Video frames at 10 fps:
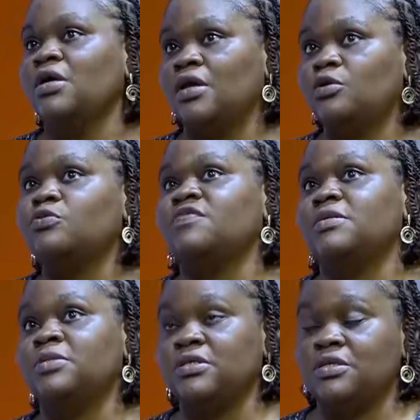A lot of
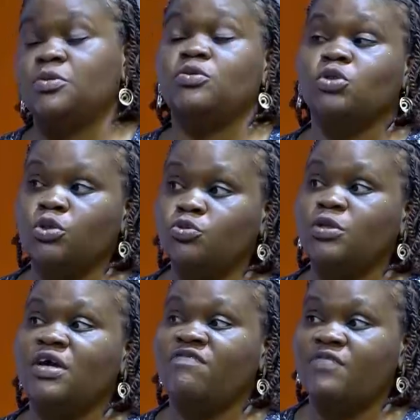times these days, because
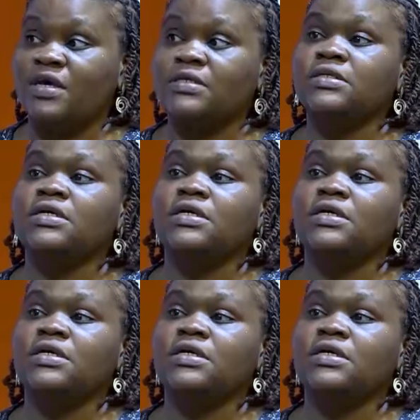children are fast,